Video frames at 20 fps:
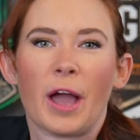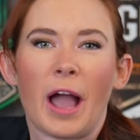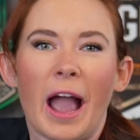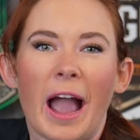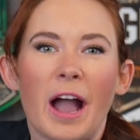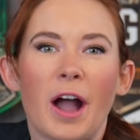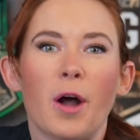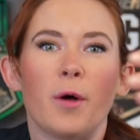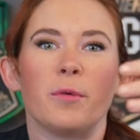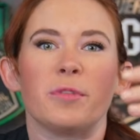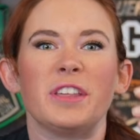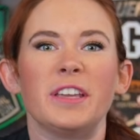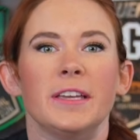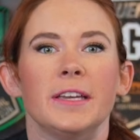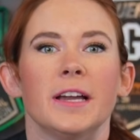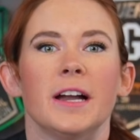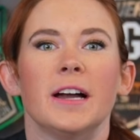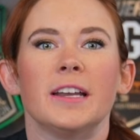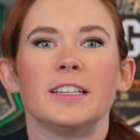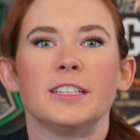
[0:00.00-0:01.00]
how the
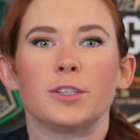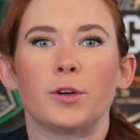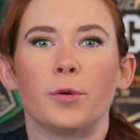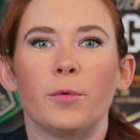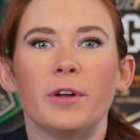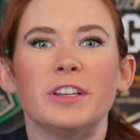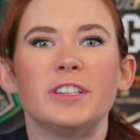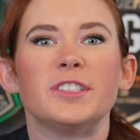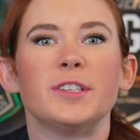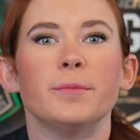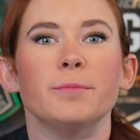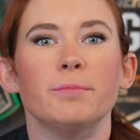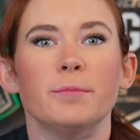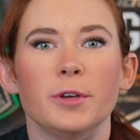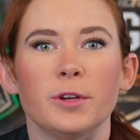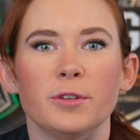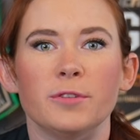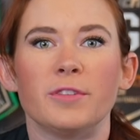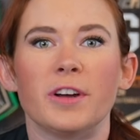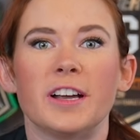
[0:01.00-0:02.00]
gun is going to
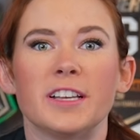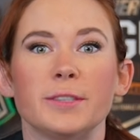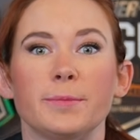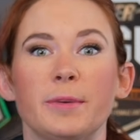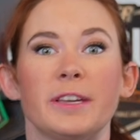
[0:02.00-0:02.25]
move us,